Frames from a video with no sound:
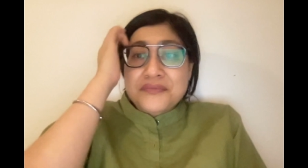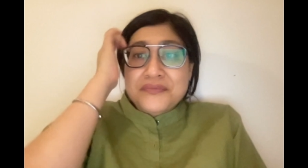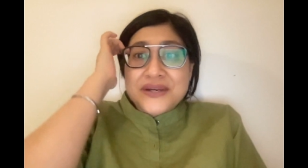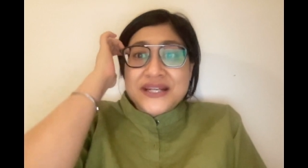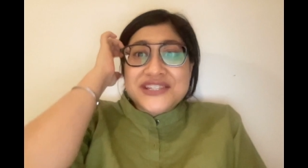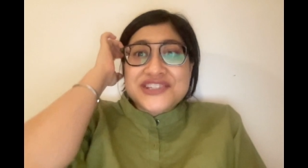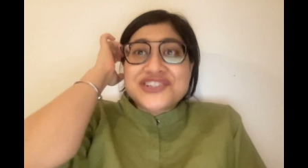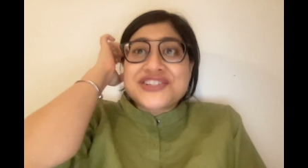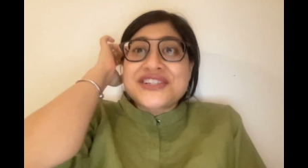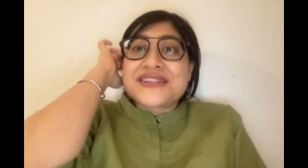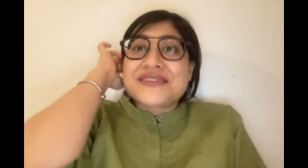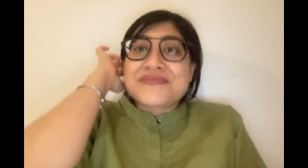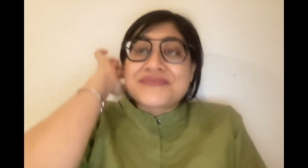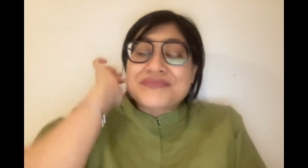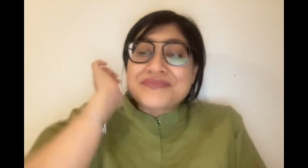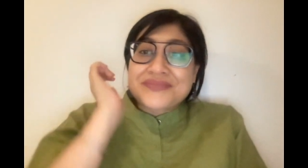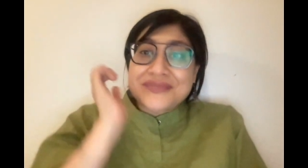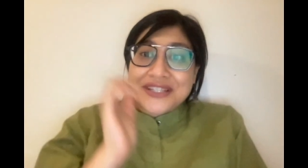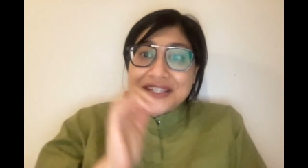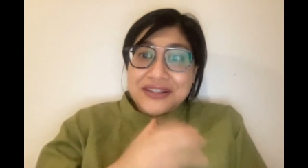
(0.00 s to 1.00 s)
but should
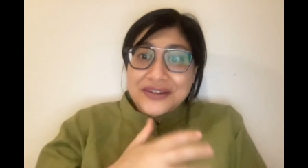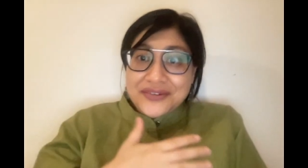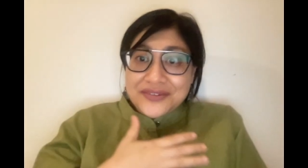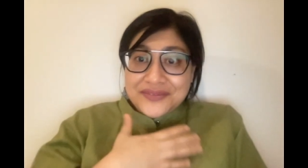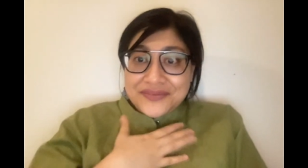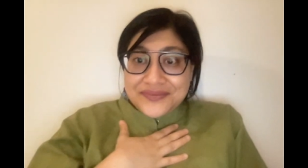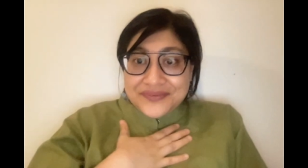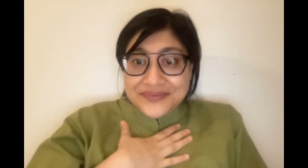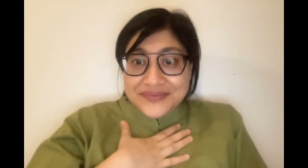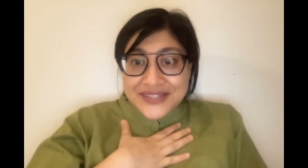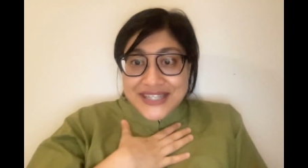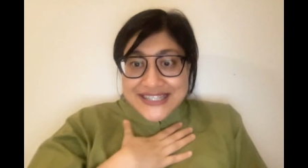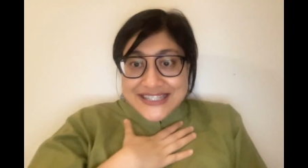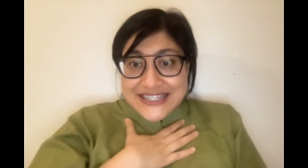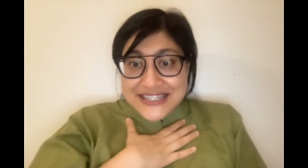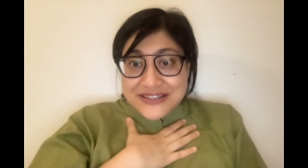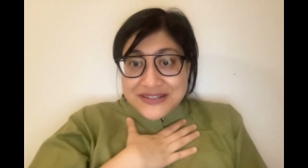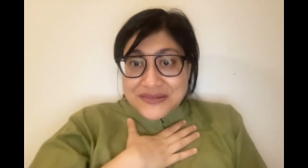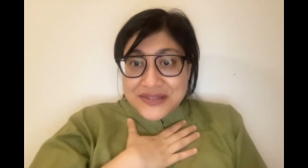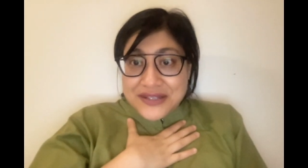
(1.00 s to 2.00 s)
you know, as
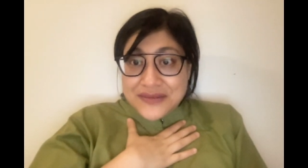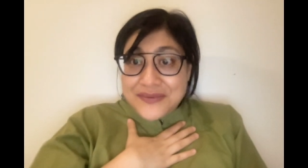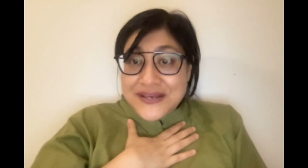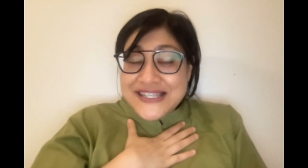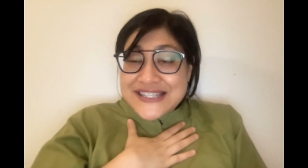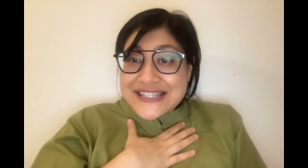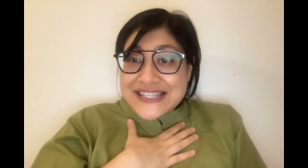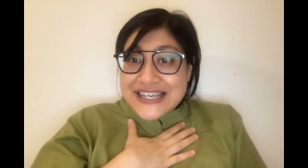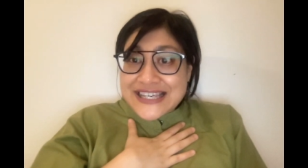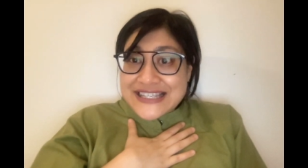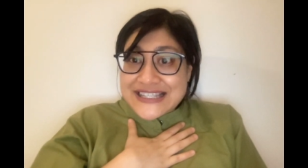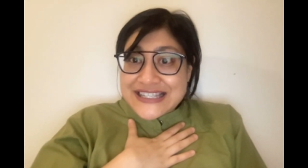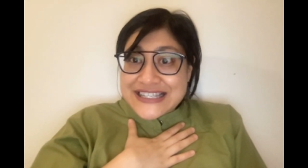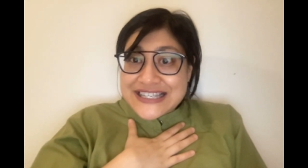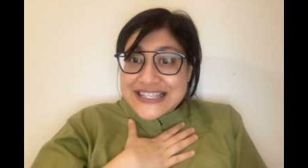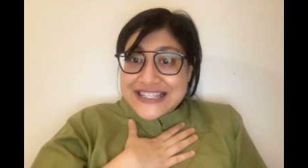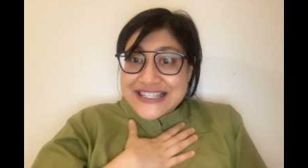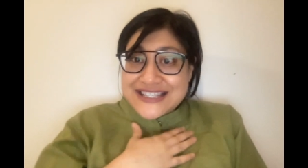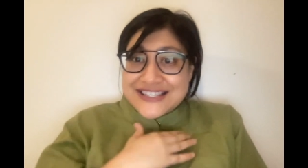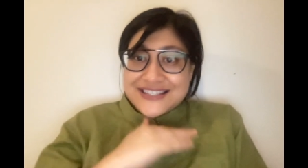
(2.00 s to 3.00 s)
in the best
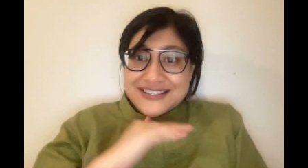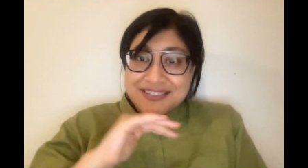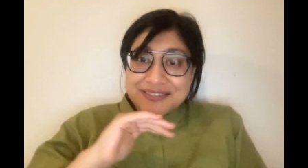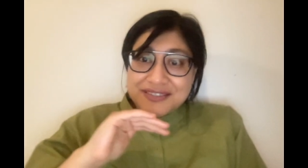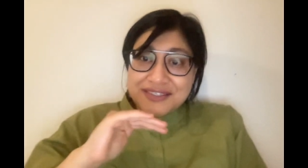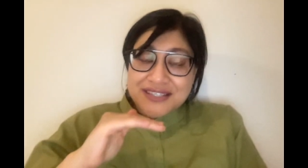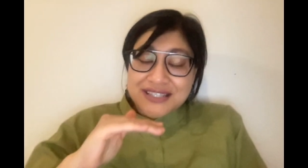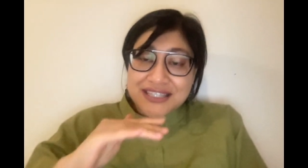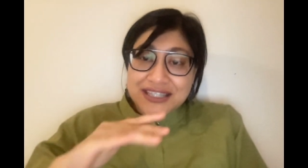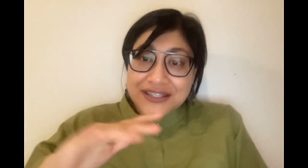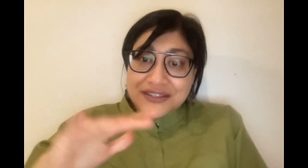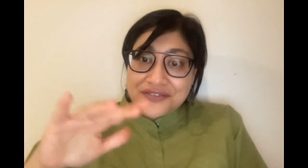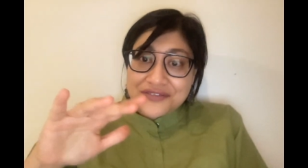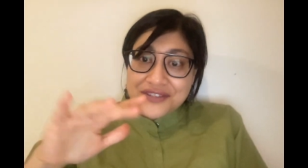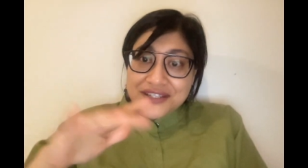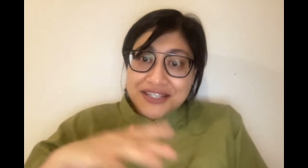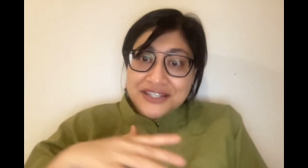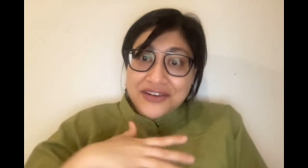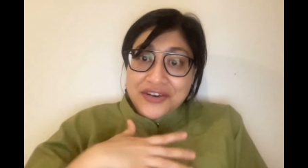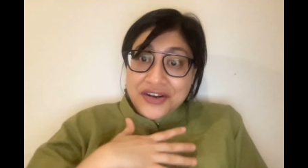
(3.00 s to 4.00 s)
cases, live
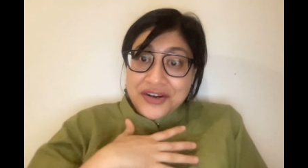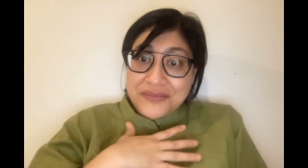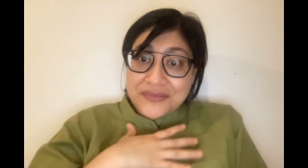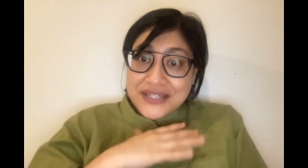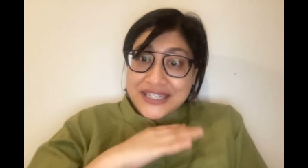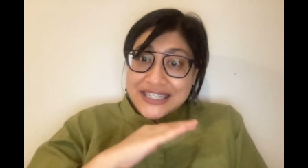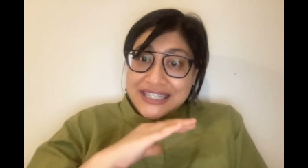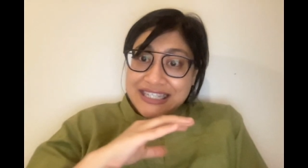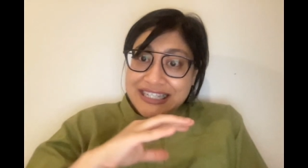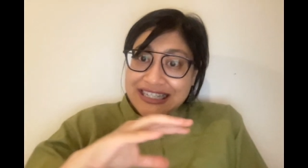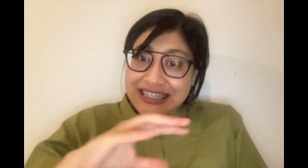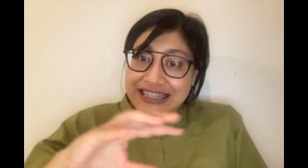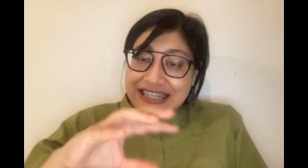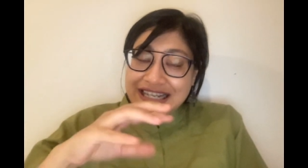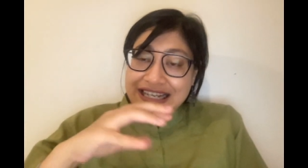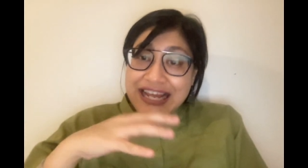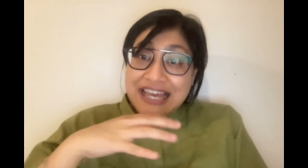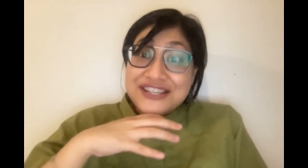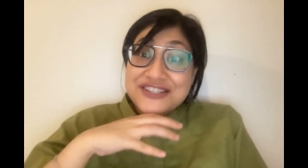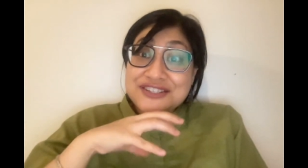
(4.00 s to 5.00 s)
in harmony and,
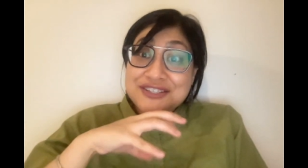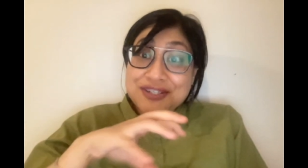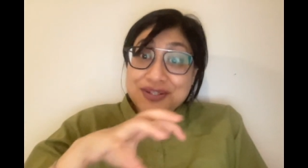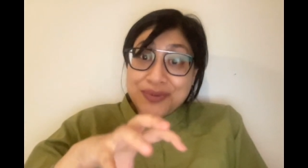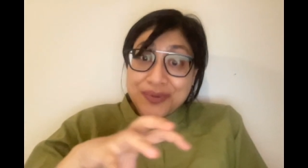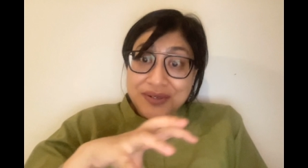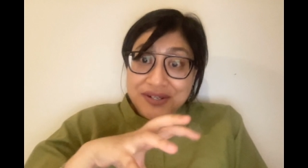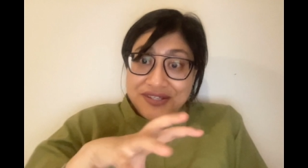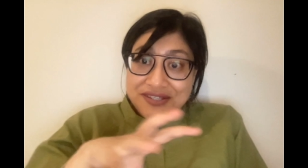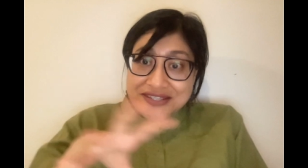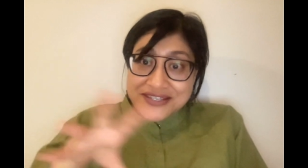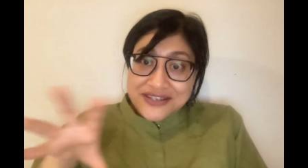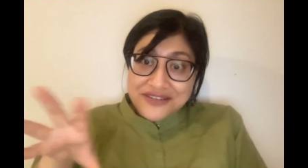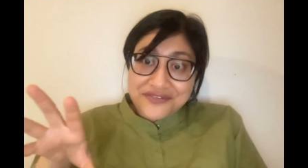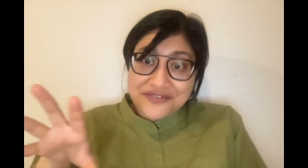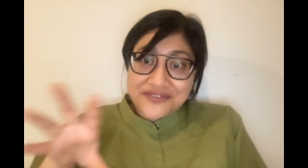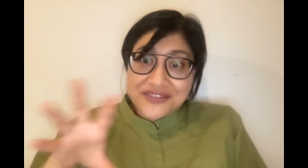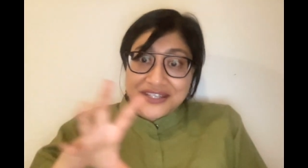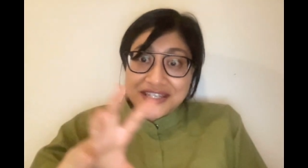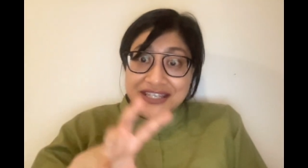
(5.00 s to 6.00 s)
and as stewards
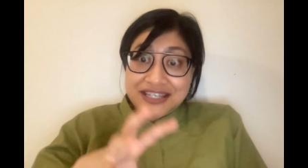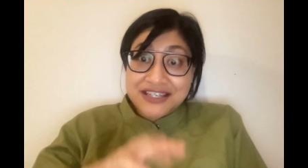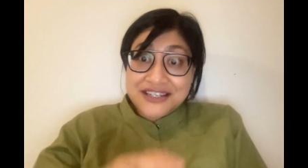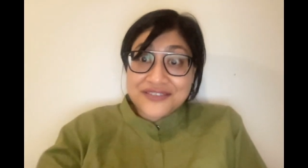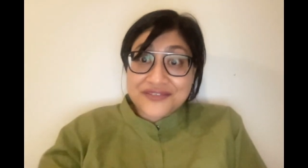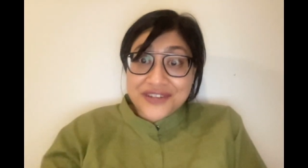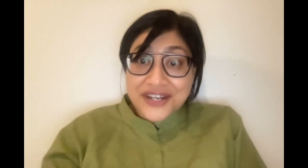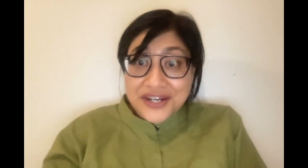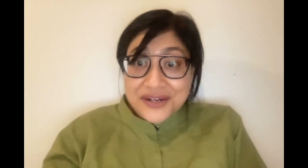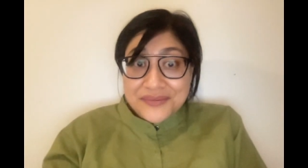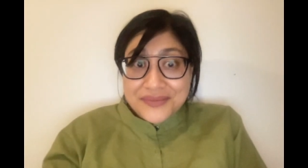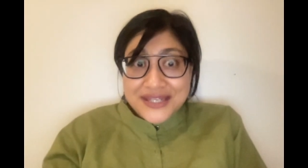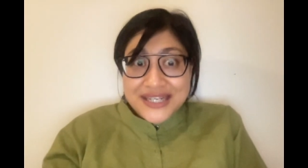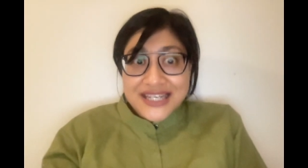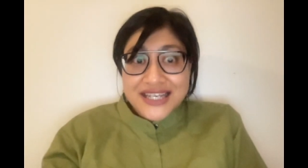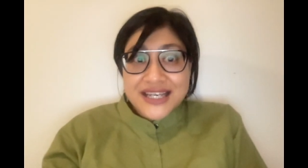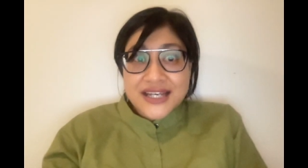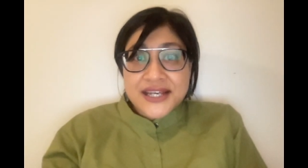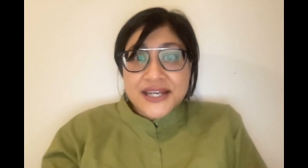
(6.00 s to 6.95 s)
of the environment.